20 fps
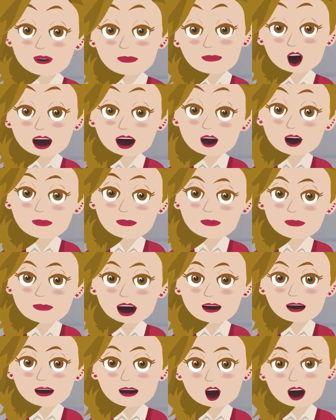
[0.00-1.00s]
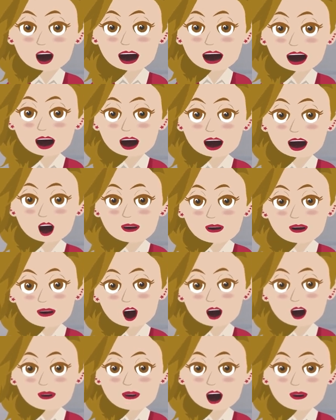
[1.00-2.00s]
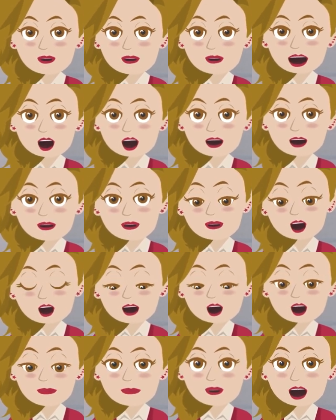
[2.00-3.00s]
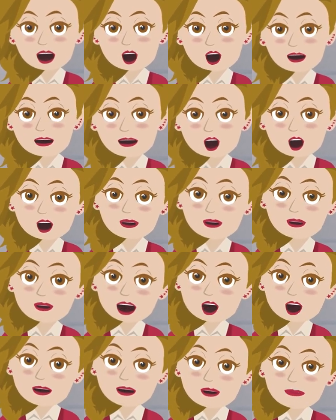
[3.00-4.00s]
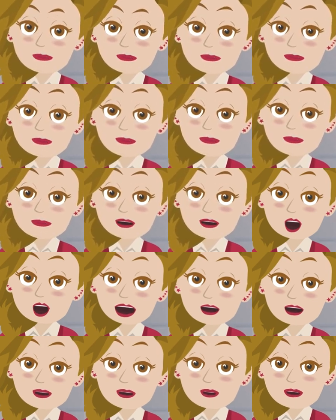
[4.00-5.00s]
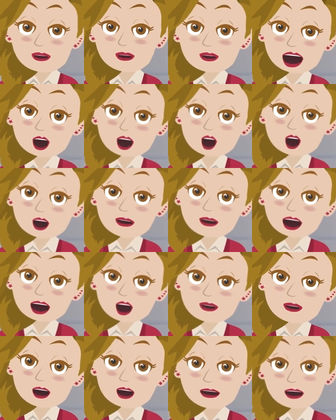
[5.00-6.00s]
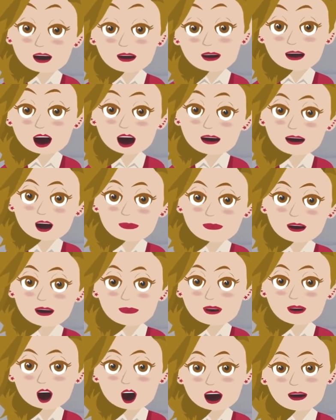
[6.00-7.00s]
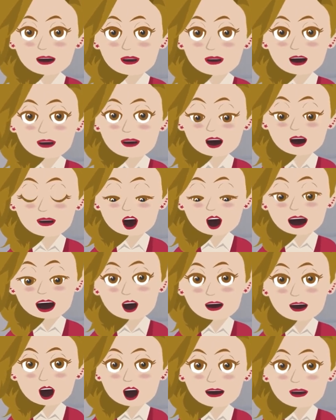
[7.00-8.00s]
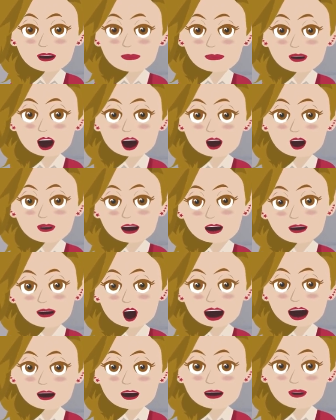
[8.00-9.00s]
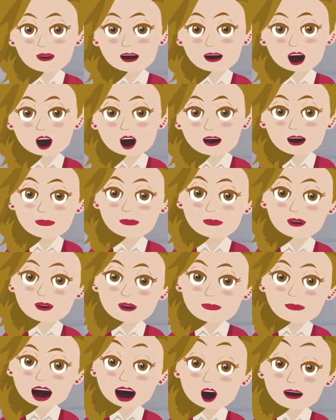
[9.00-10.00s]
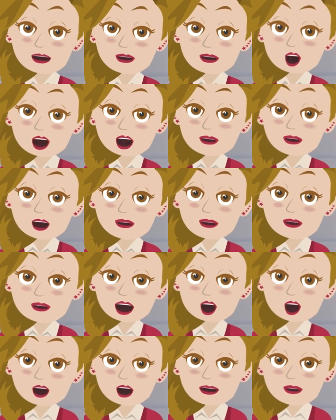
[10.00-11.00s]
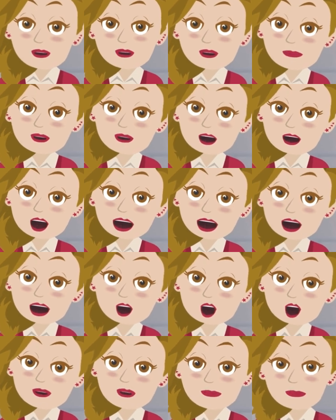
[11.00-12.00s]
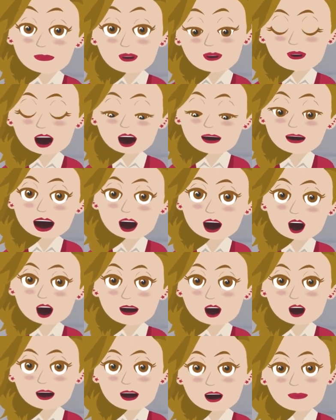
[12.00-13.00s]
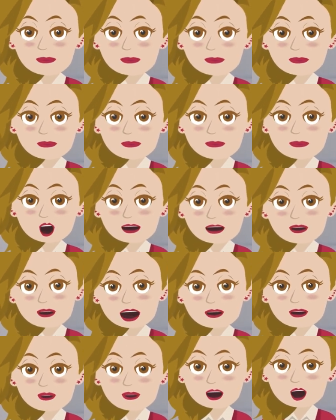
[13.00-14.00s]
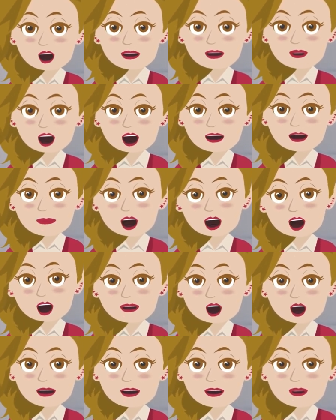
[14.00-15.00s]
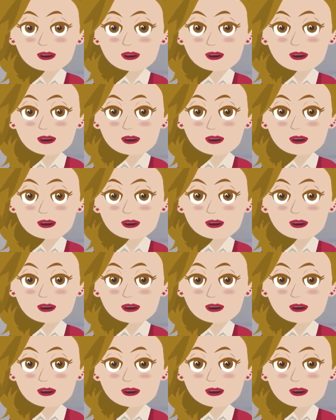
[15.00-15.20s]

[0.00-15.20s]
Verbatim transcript: And what we know is going to take place in this time that we are together is that that impatience is going to subside because you are going to come to revel in the importance of you allowing a question to sort of